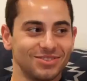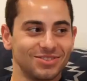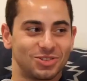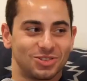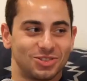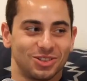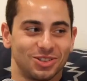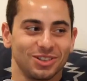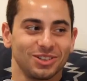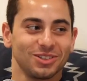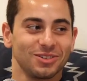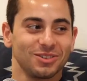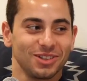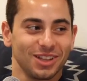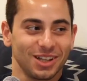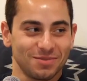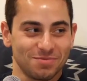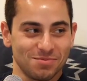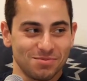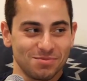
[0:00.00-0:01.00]
so you were
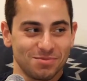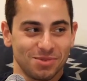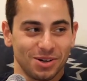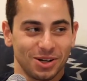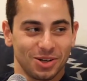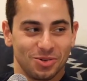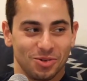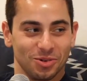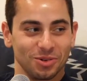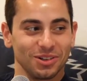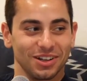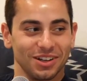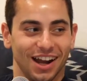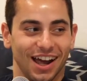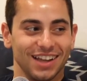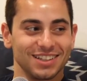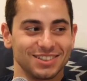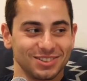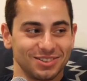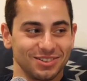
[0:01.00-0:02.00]
like pretty cool in
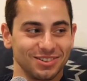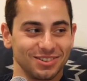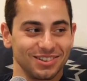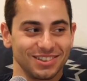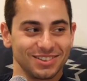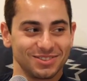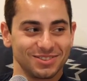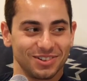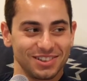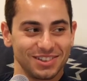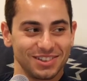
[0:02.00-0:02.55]
high school. Is what it